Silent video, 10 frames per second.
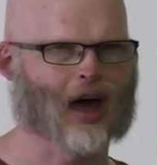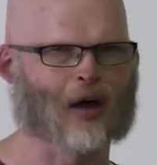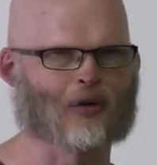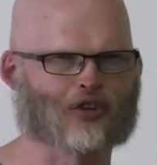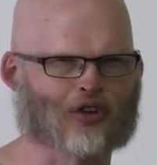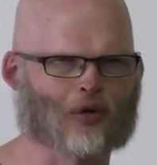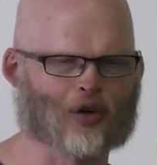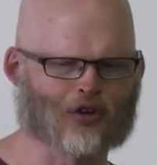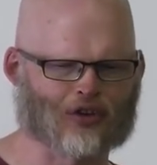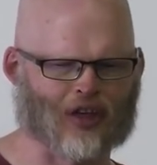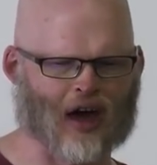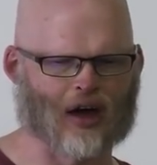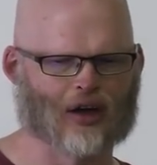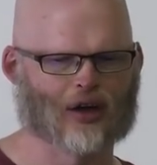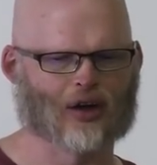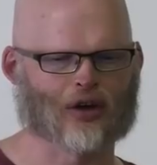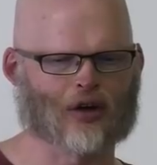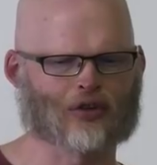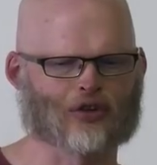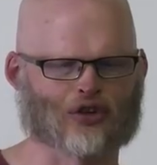I was so used to that,
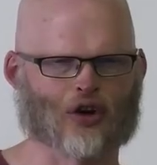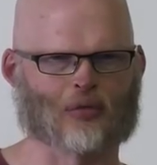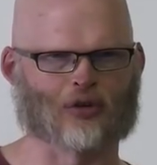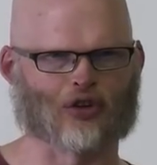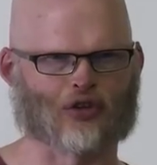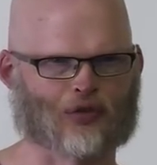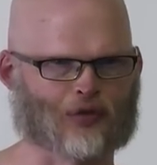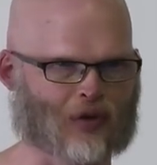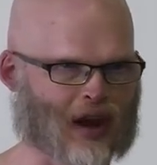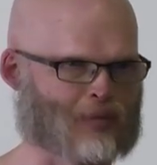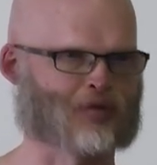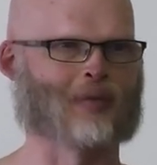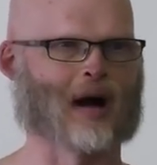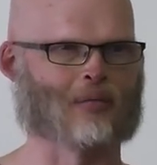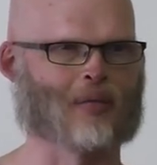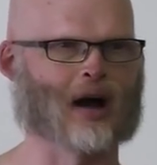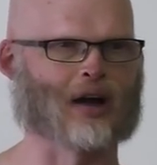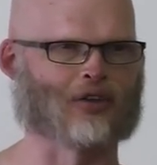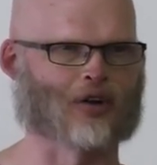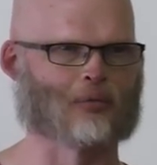going to German just flipped my
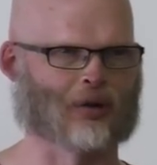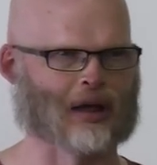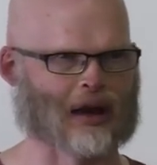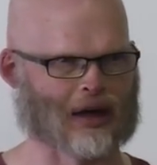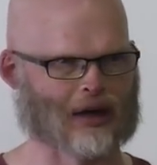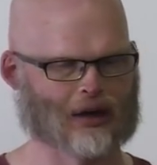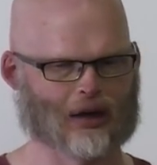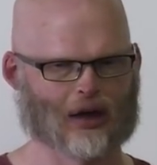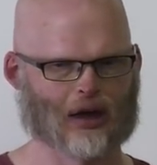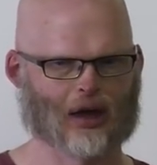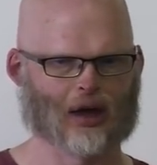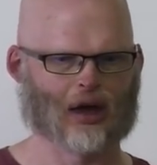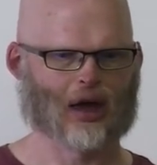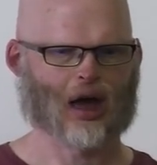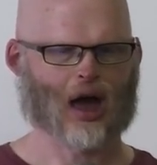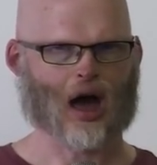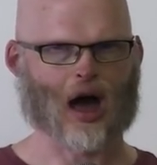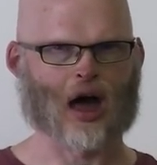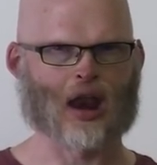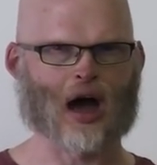mind completely.
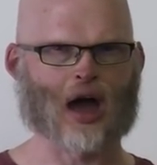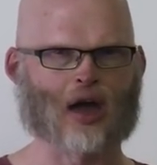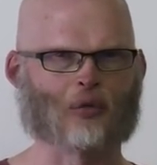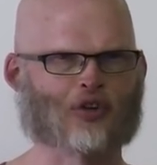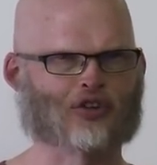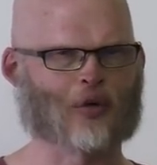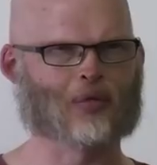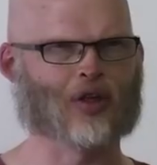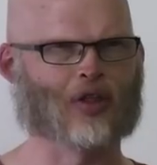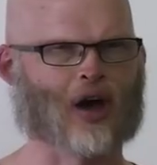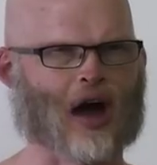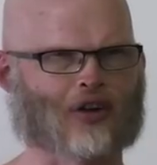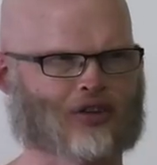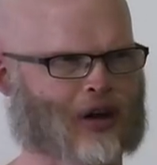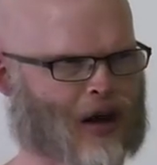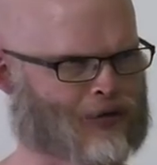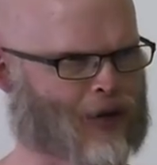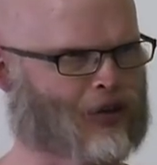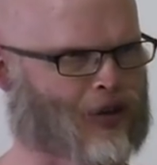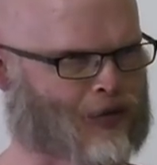And it was something that actually I felt a